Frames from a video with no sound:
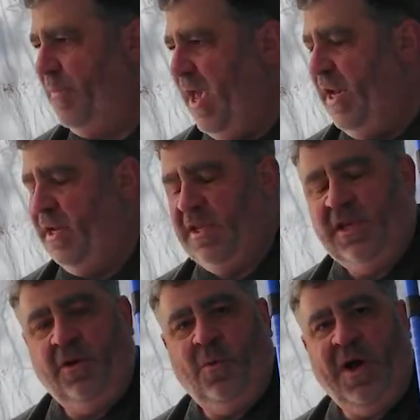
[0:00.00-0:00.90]
And
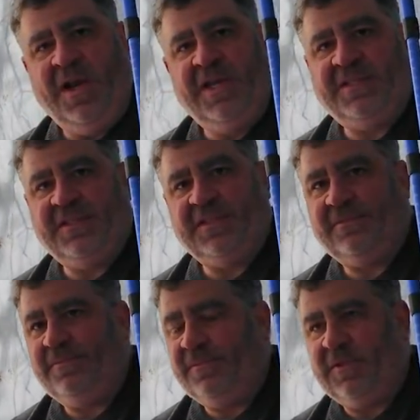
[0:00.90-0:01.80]
you know what? It's
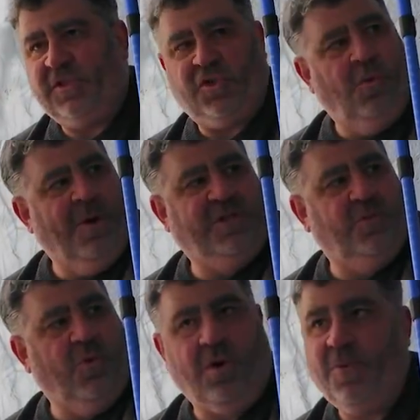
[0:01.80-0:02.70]
so much
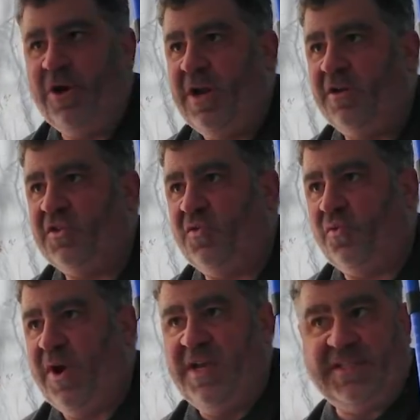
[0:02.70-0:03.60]
warmer in here. It's
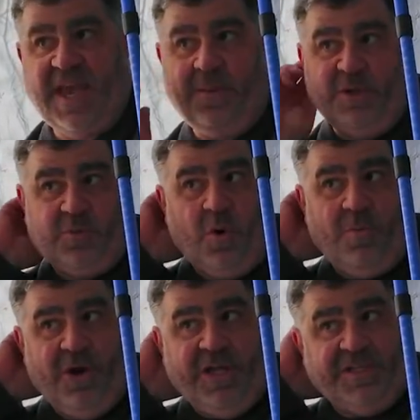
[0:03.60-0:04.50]
crazy how much
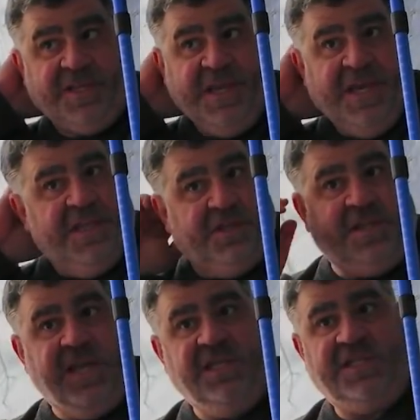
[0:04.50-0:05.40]
warmer it is. They're
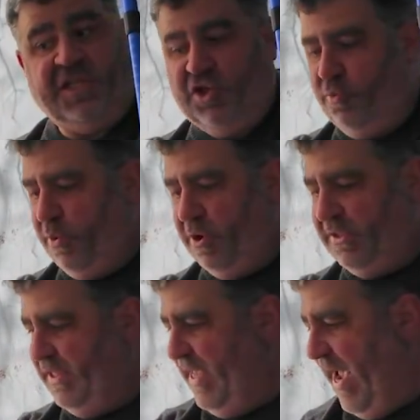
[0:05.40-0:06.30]
saying this is a
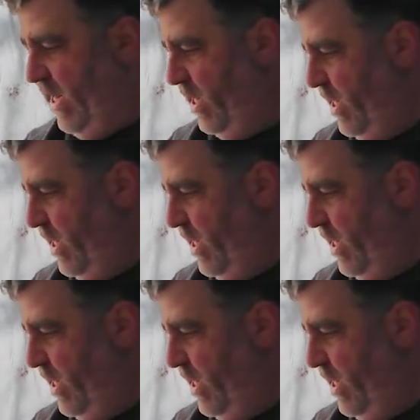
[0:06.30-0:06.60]
2-person tent.